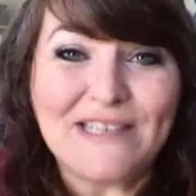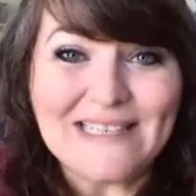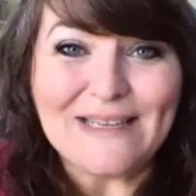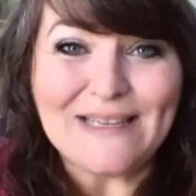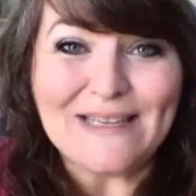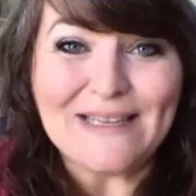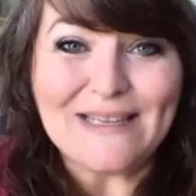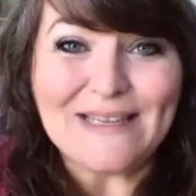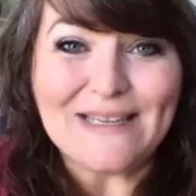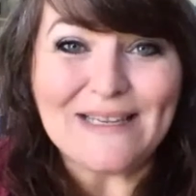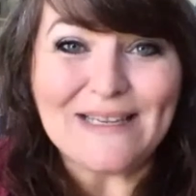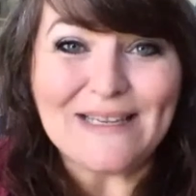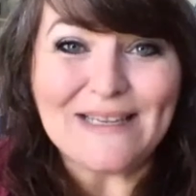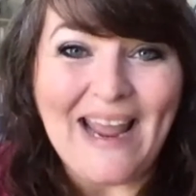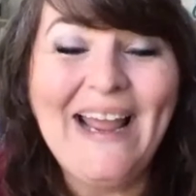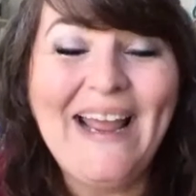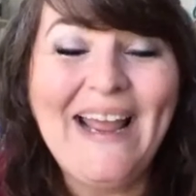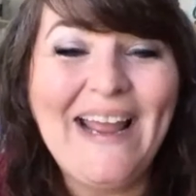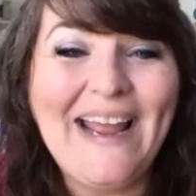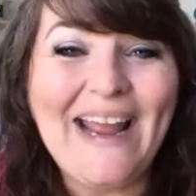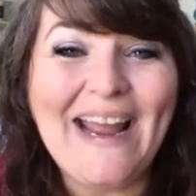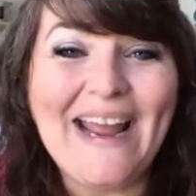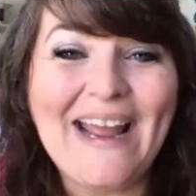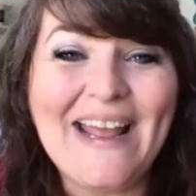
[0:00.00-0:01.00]

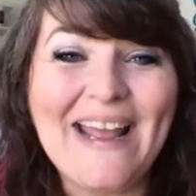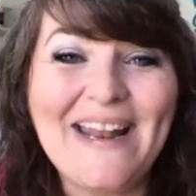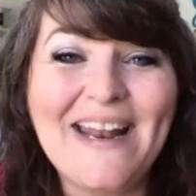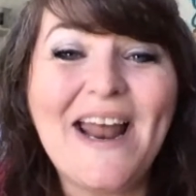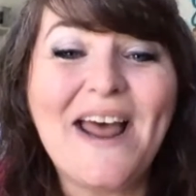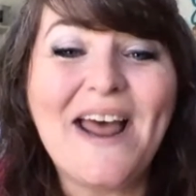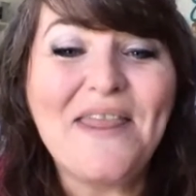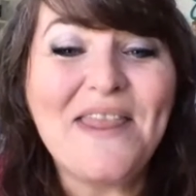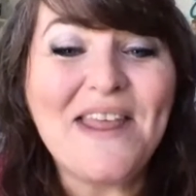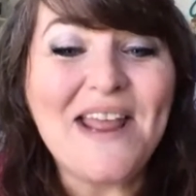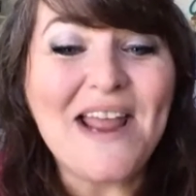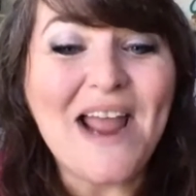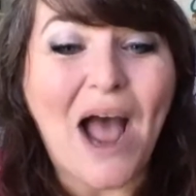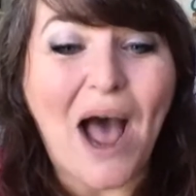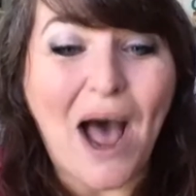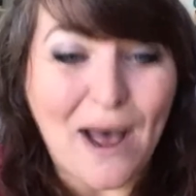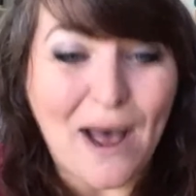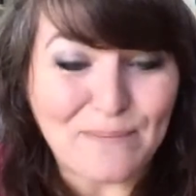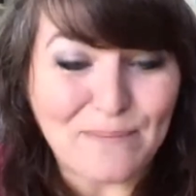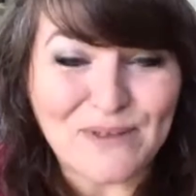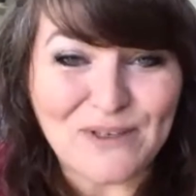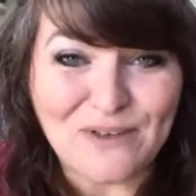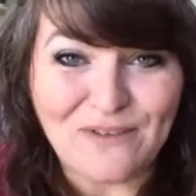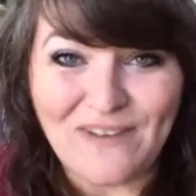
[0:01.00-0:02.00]
participate in the
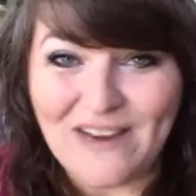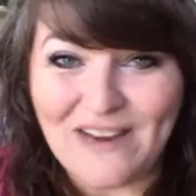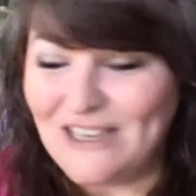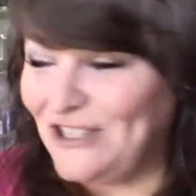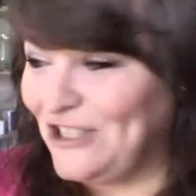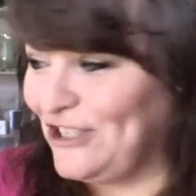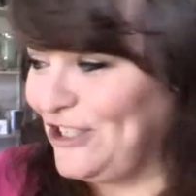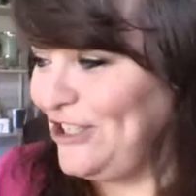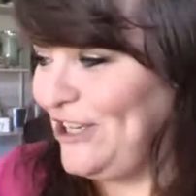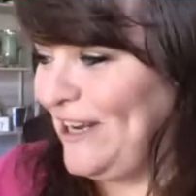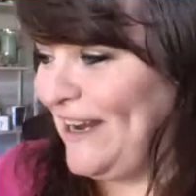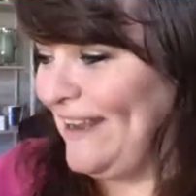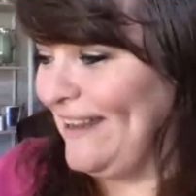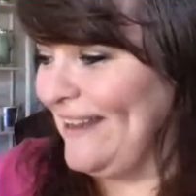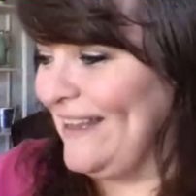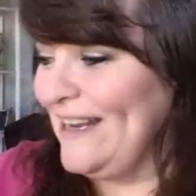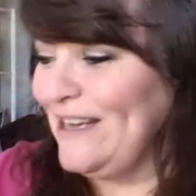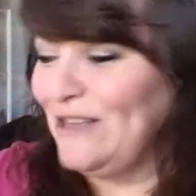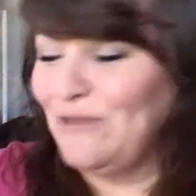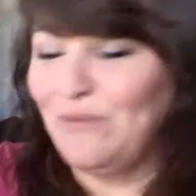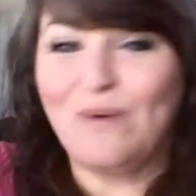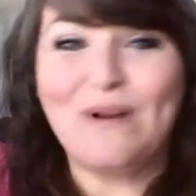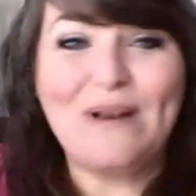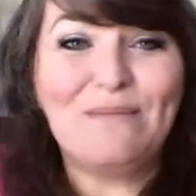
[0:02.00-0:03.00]
observation
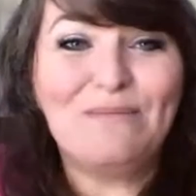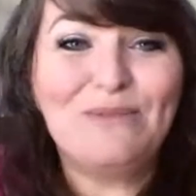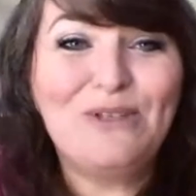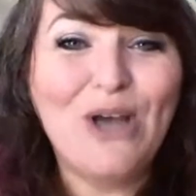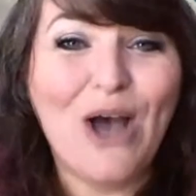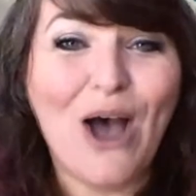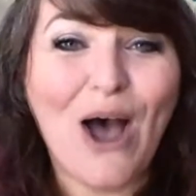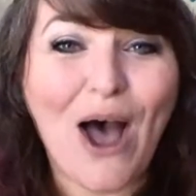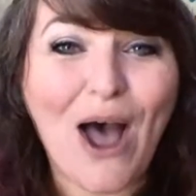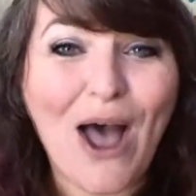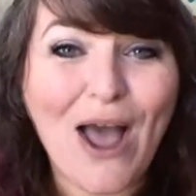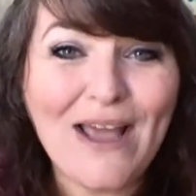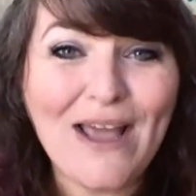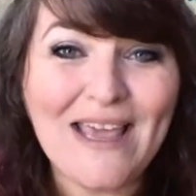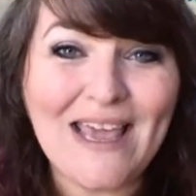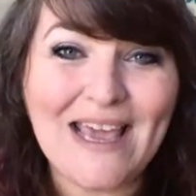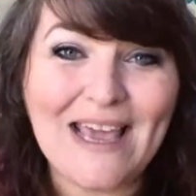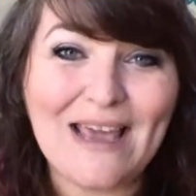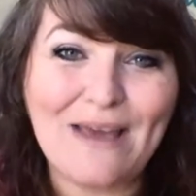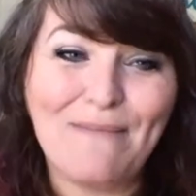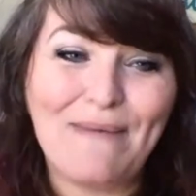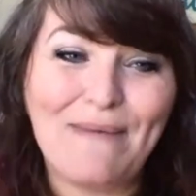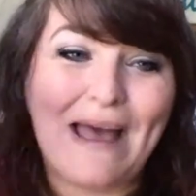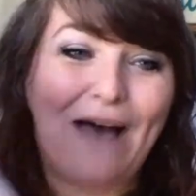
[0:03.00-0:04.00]
challenge. What I'm
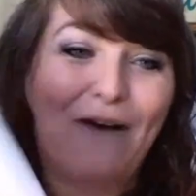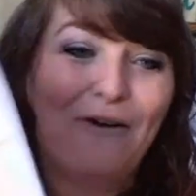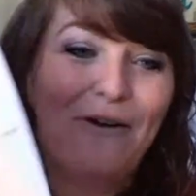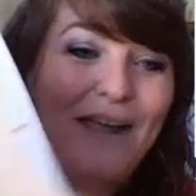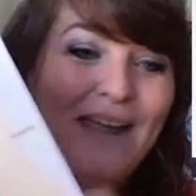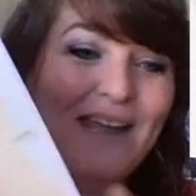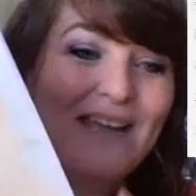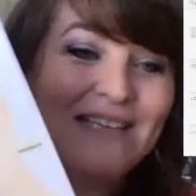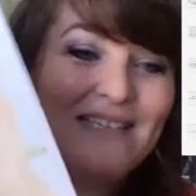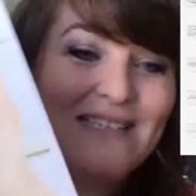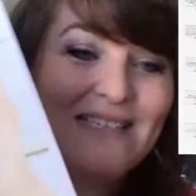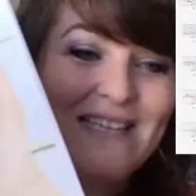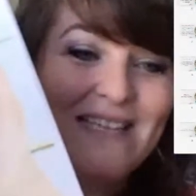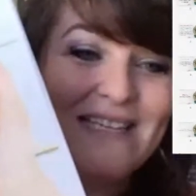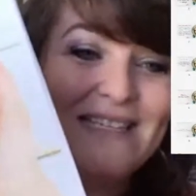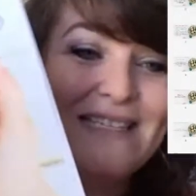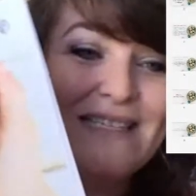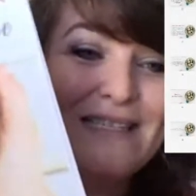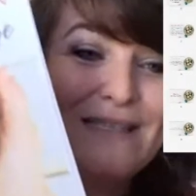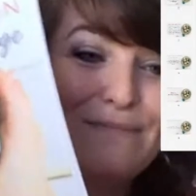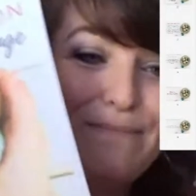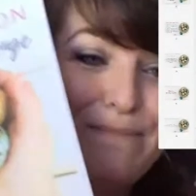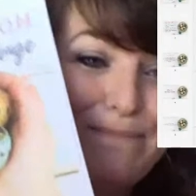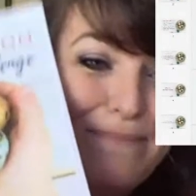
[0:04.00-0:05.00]
talking about is
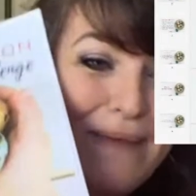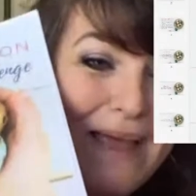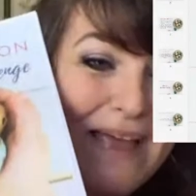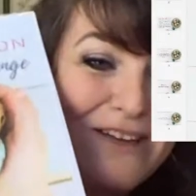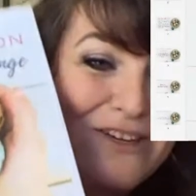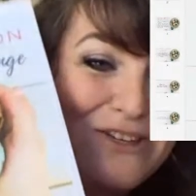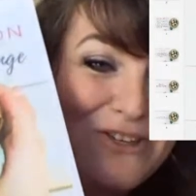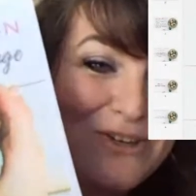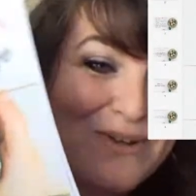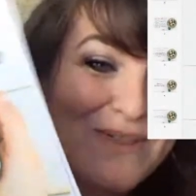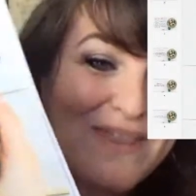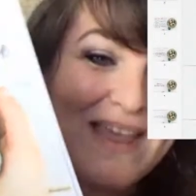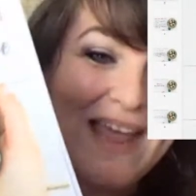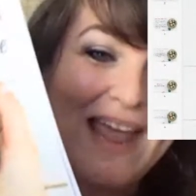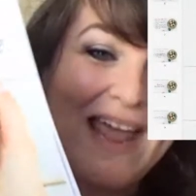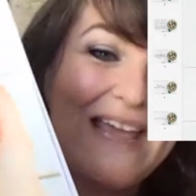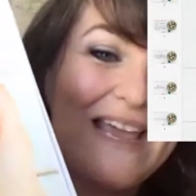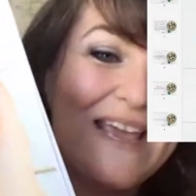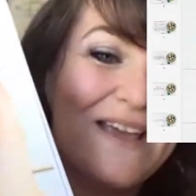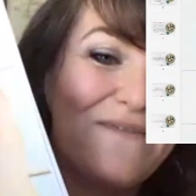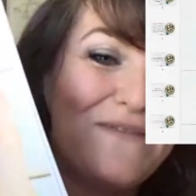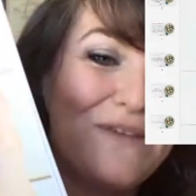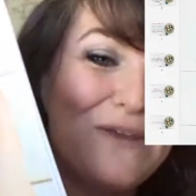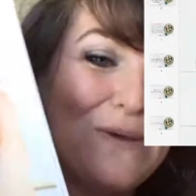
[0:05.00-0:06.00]
this special thing.
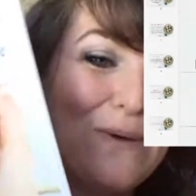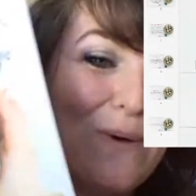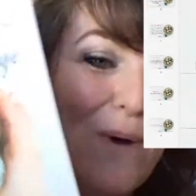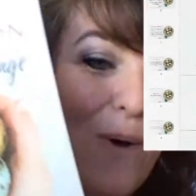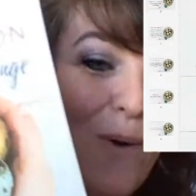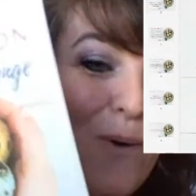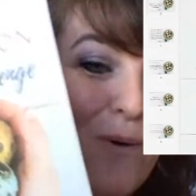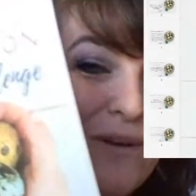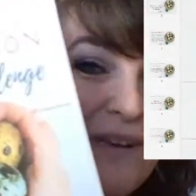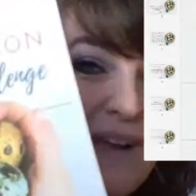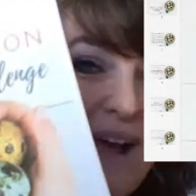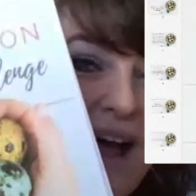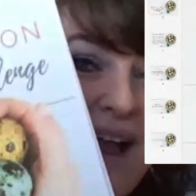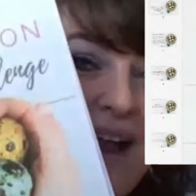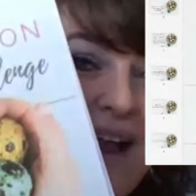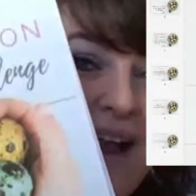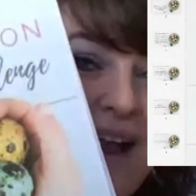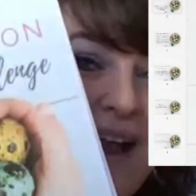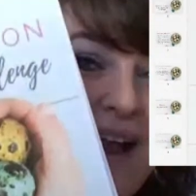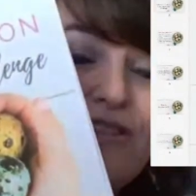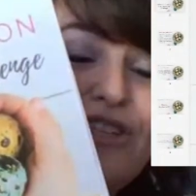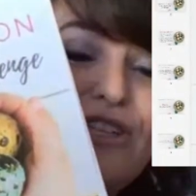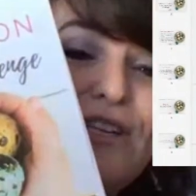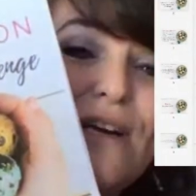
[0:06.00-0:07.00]
If you hold on,
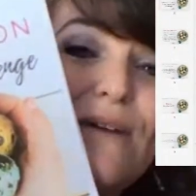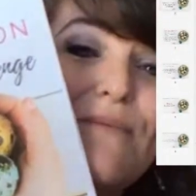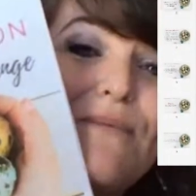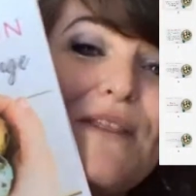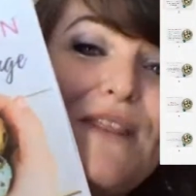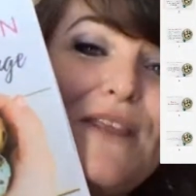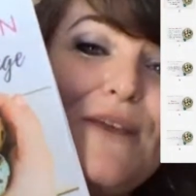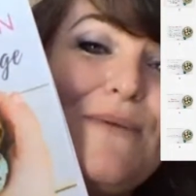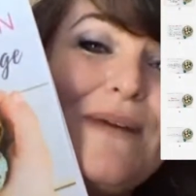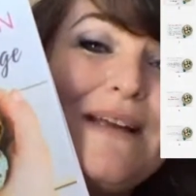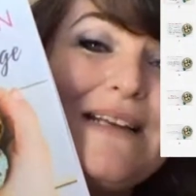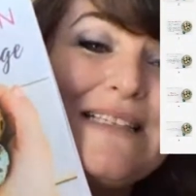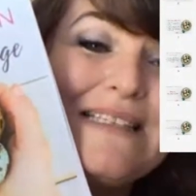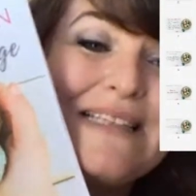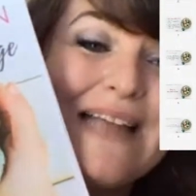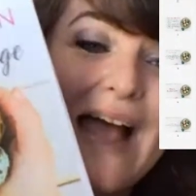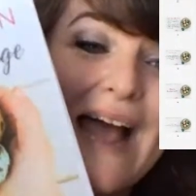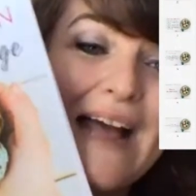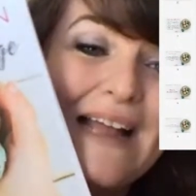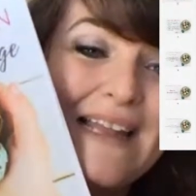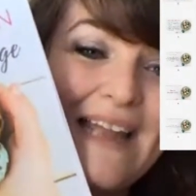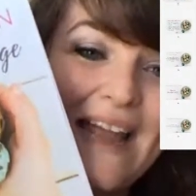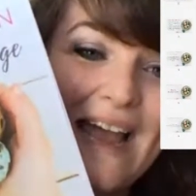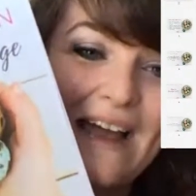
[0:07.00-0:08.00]
I'll share with you
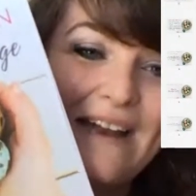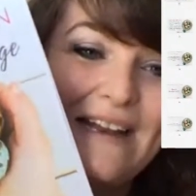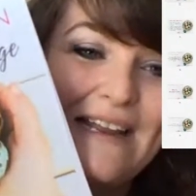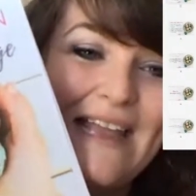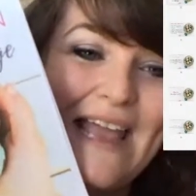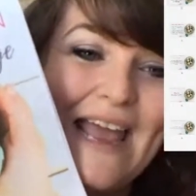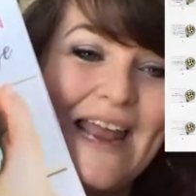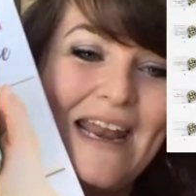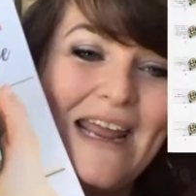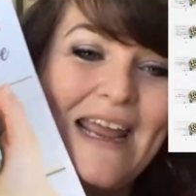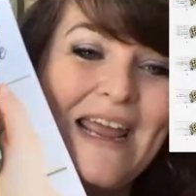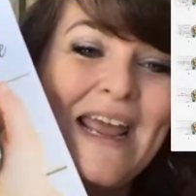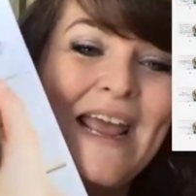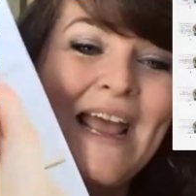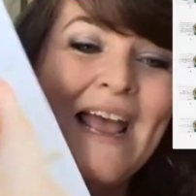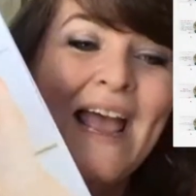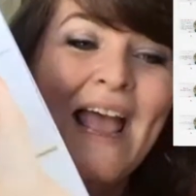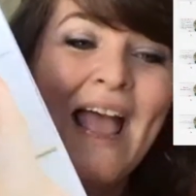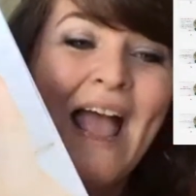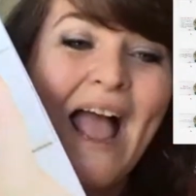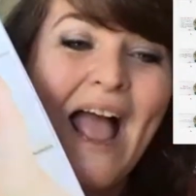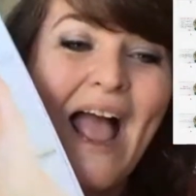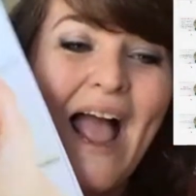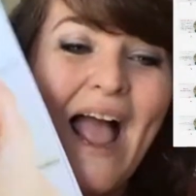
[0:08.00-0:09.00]
exactly how to get it.
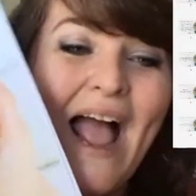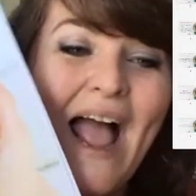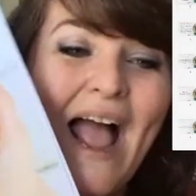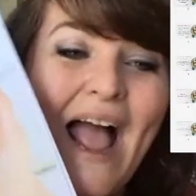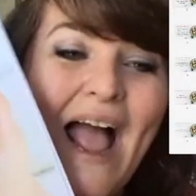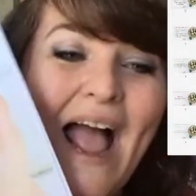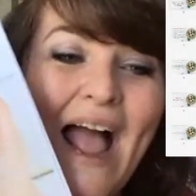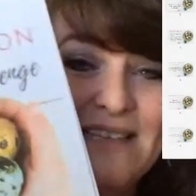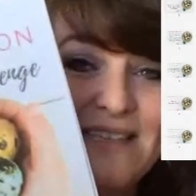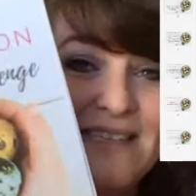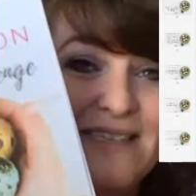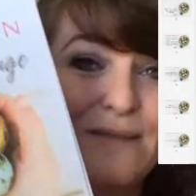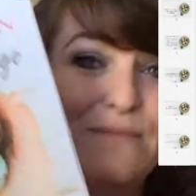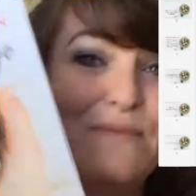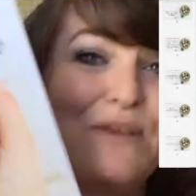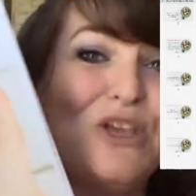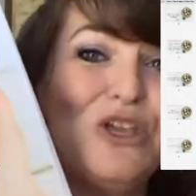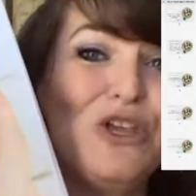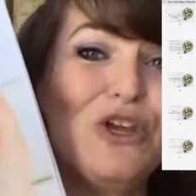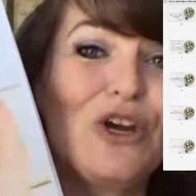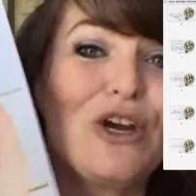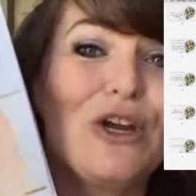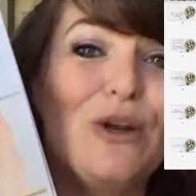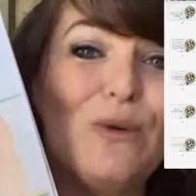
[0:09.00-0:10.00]
And this is
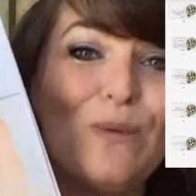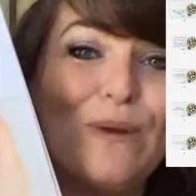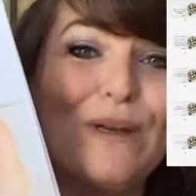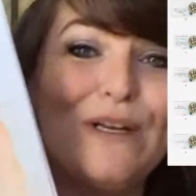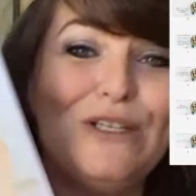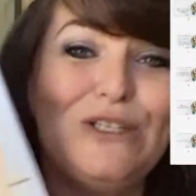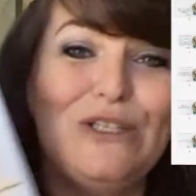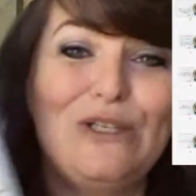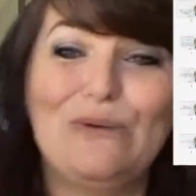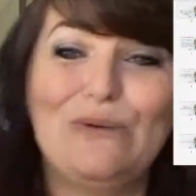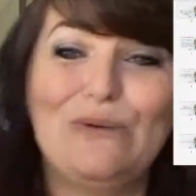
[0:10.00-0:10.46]
something you're going to want to